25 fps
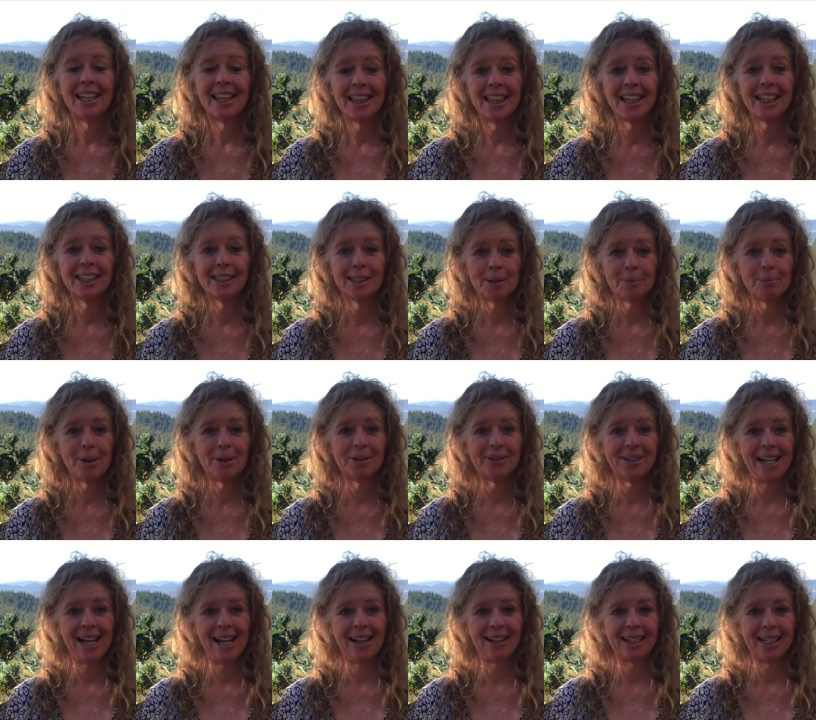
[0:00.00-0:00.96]
This
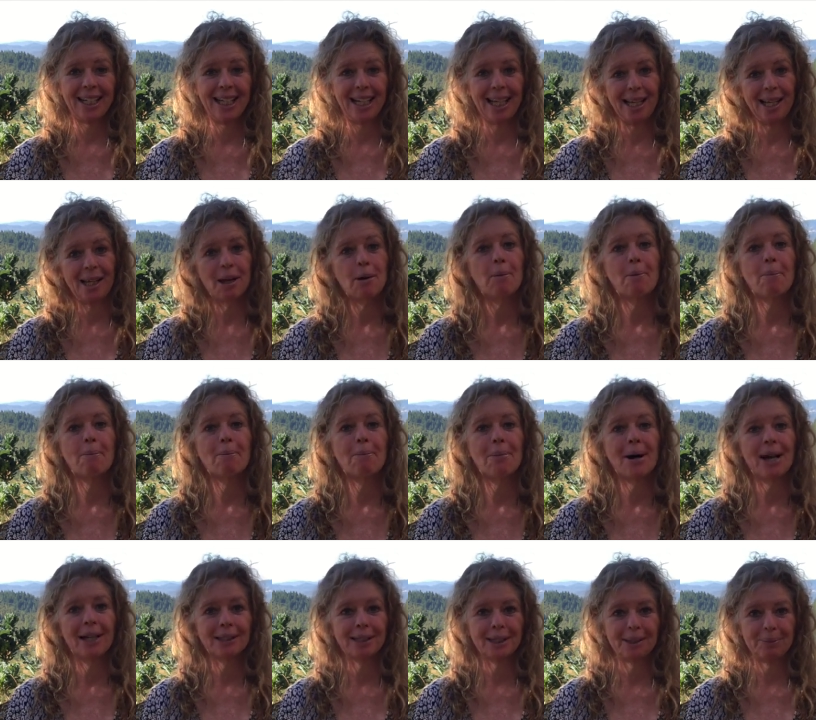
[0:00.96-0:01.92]
modality
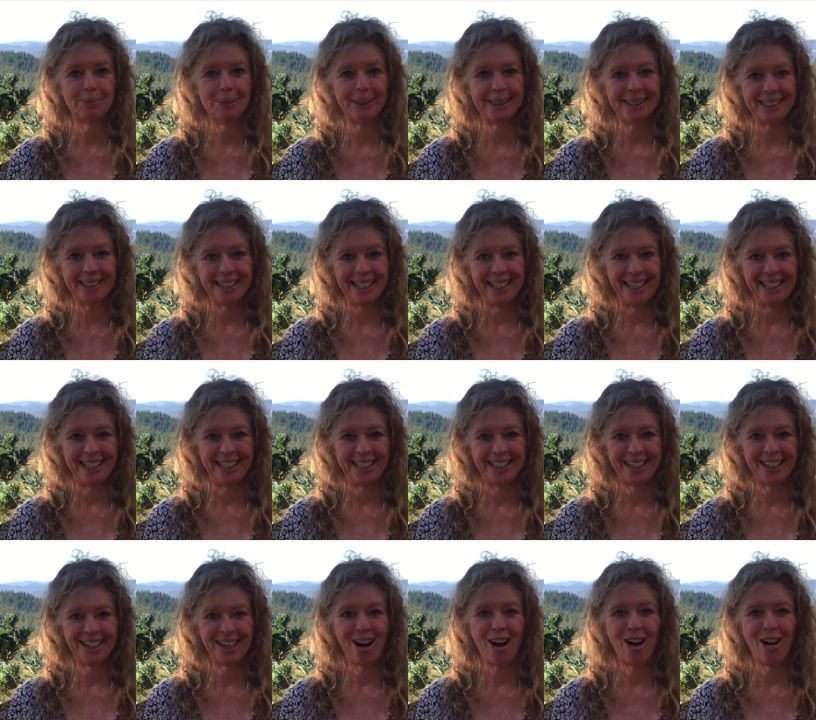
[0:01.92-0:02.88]
must be
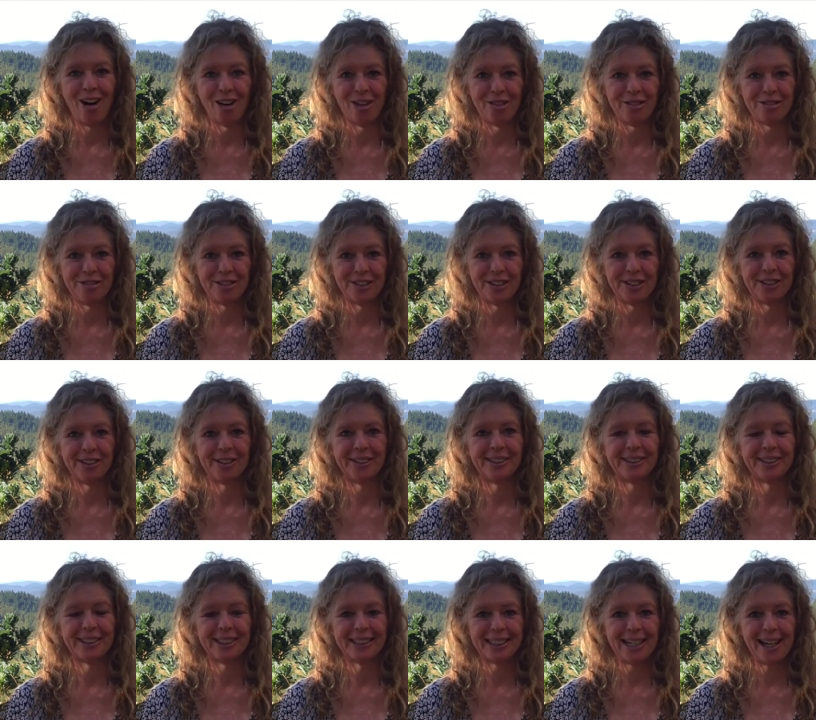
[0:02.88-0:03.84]
done over
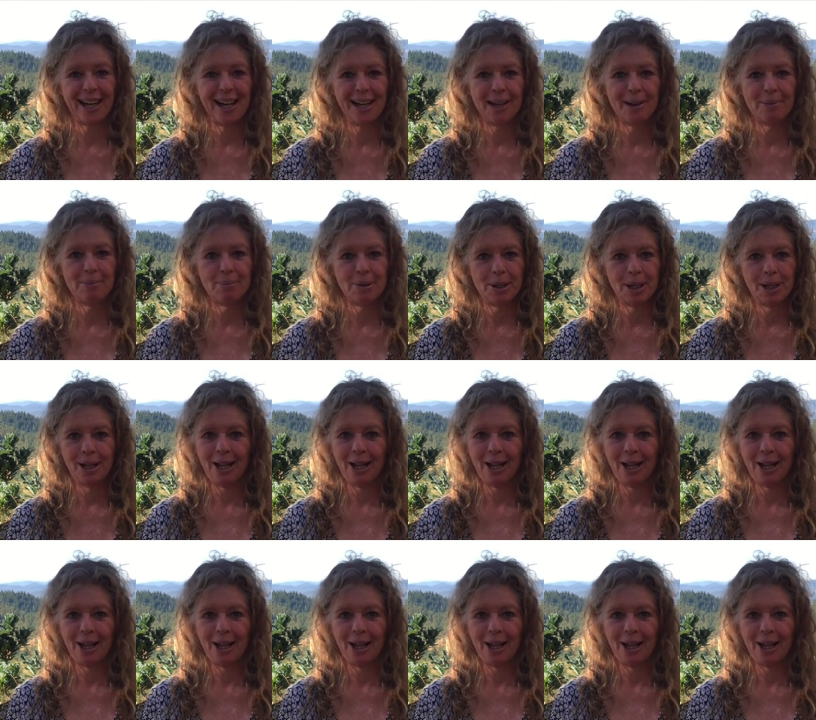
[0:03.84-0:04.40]
Skype.